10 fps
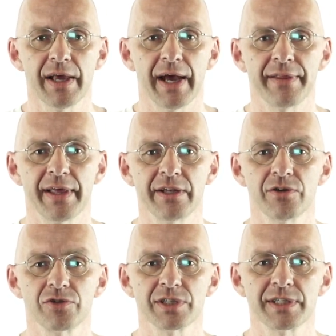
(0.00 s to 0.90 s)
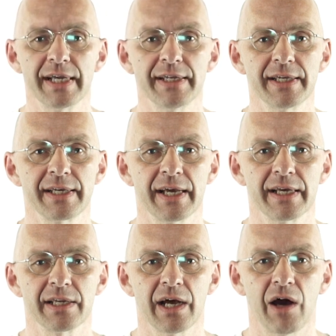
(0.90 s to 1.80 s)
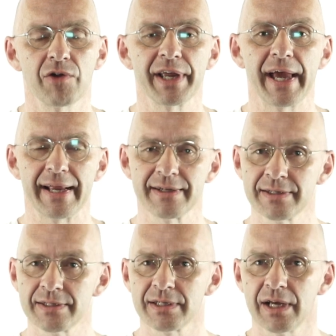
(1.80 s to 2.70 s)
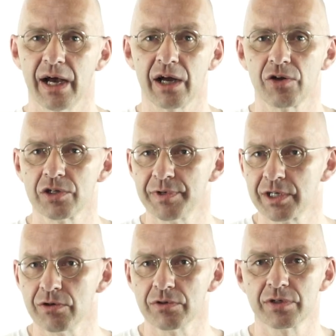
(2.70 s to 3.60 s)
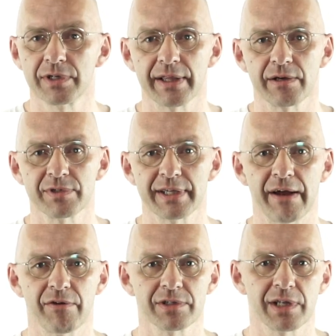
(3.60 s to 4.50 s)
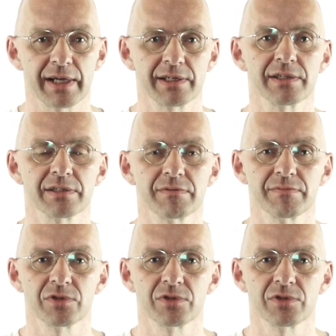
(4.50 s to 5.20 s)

And then you just indicate how the ends are going to be glued together with arrows like this.